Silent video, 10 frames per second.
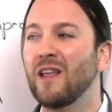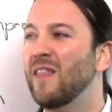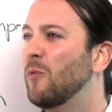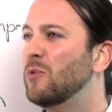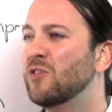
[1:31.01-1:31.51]

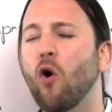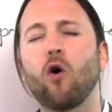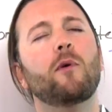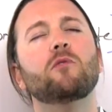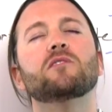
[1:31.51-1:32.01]
that was
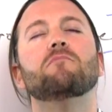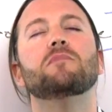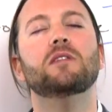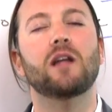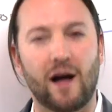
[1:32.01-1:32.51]
almost
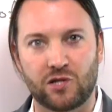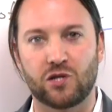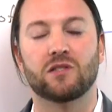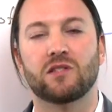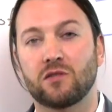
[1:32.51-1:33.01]

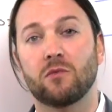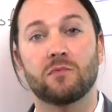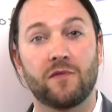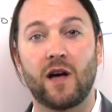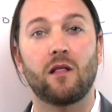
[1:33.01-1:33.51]
obnoxious in terms
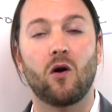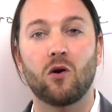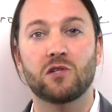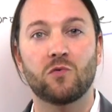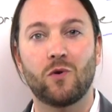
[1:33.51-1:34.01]
of how
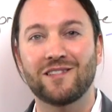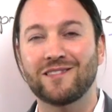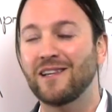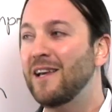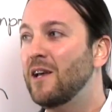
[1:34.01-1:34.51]
large it was,